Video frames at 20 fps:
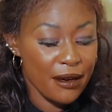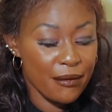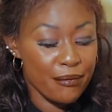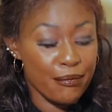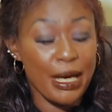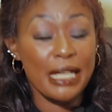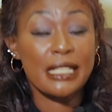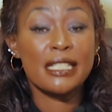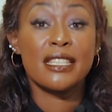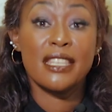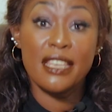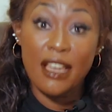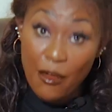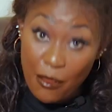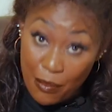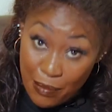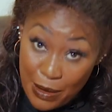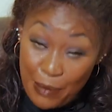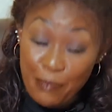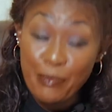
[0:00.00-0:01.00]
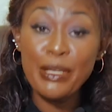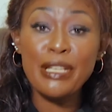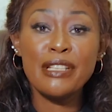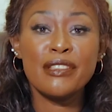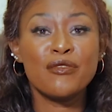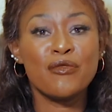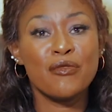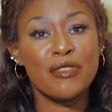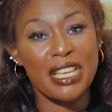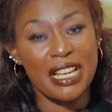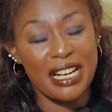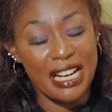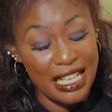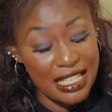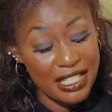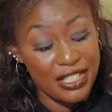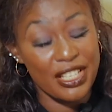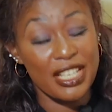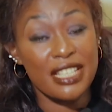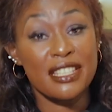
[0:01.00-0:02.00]
but there will be peace to the
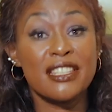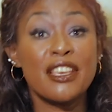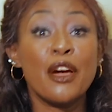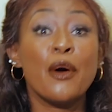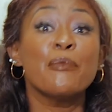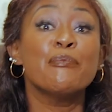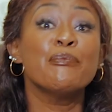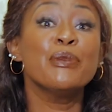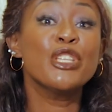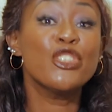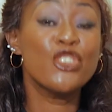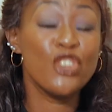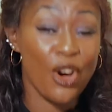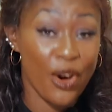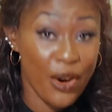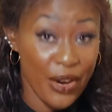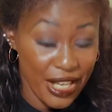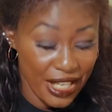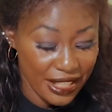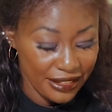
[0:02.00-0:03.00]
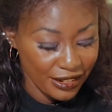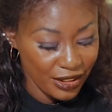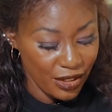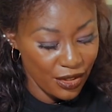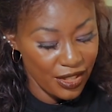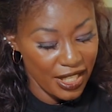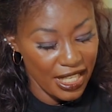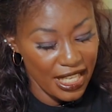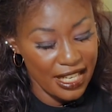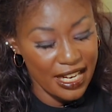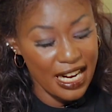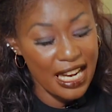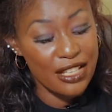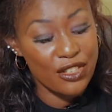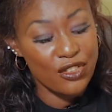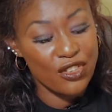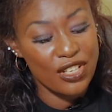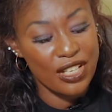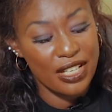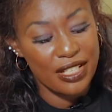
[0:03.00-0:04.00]
righteous. There will be joy to the
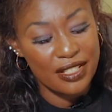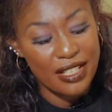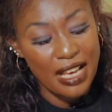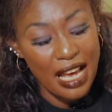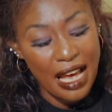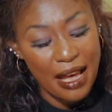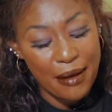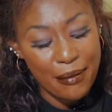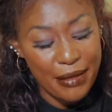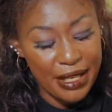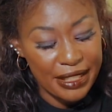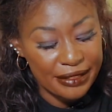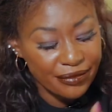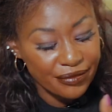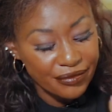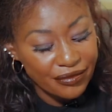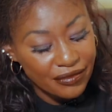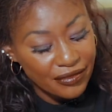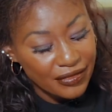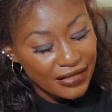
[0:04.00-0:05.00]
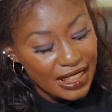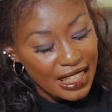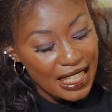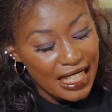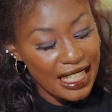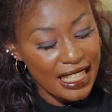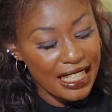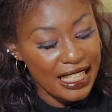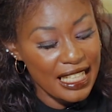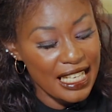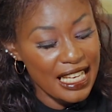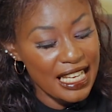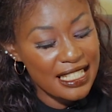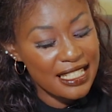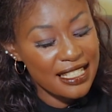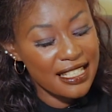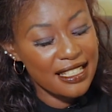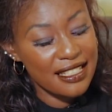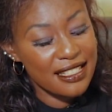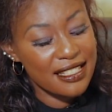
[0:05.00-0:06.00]
righteous. Amen.
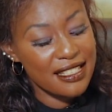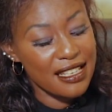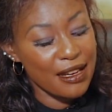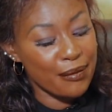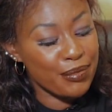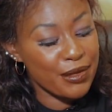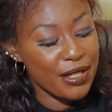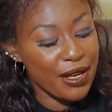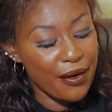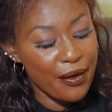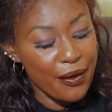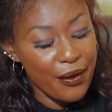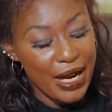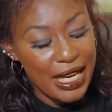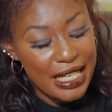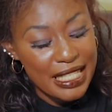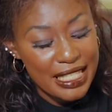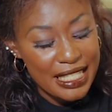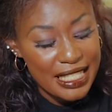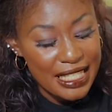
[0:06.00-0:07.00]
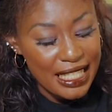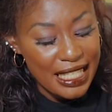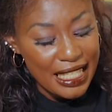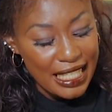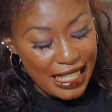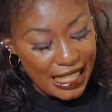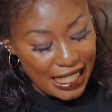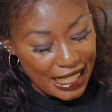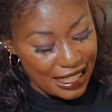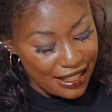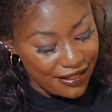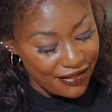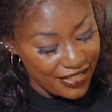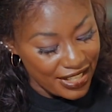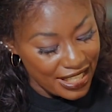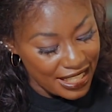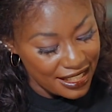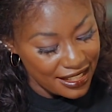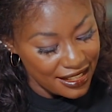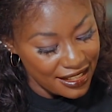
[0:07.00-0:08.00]
Ecclesiastes chapter 1 and
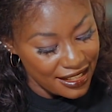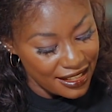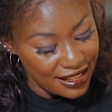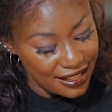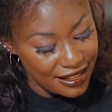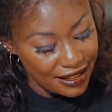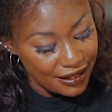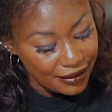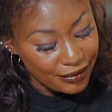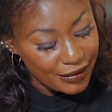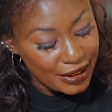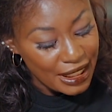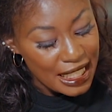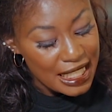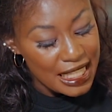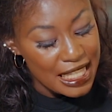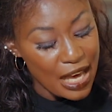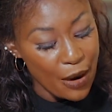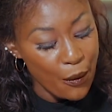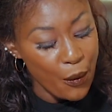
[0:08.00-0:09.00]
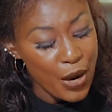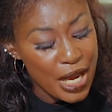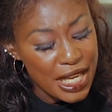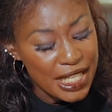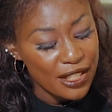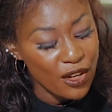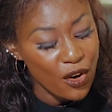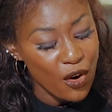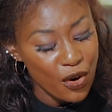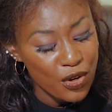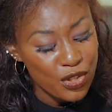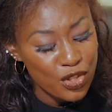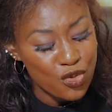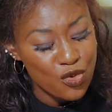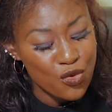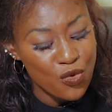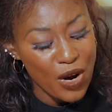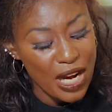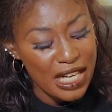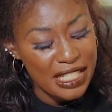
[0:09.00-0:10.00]
verse 6. The wind goes
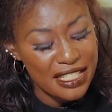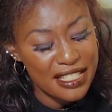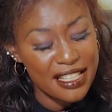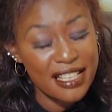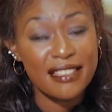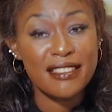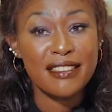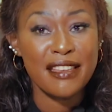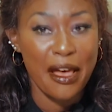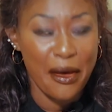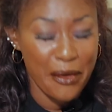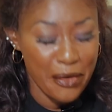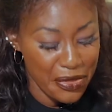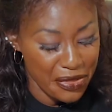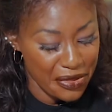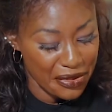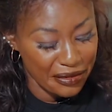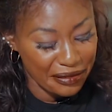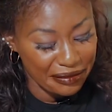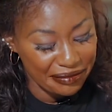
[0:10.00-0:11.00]
towards the south